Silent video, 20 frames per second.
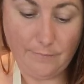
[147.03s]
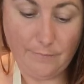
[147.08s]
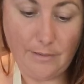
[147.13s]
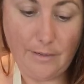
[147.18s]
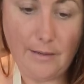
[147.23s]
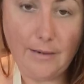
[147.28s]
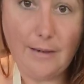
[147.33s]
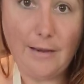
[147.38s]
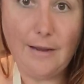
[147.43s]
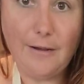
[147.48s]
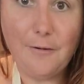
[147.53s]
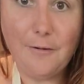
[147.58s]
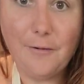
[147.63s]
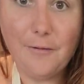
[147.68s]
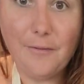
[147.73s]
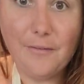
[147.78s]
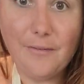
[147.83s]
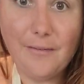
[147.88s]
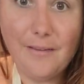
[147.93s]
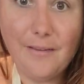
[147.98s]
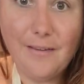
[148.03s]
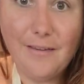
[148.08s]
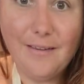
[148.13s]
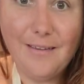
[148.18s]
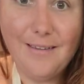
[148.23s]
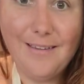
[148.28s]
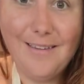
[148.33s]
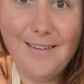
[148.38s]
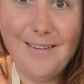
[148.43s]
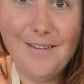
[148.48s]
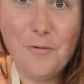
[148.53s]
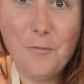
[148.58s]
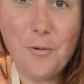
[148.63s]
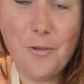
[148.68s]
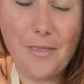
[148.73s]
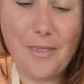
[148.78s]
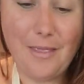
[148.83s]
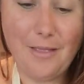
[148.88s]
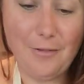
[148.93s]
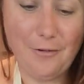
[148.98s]
And there's
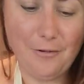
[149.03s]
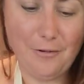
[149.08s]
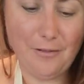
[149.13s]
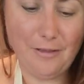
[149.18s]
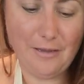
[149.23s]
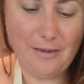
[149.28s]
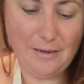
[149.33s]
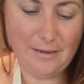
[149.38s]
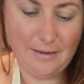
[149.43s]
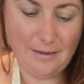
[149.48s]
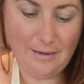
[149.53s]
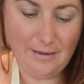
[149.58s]
what they look like.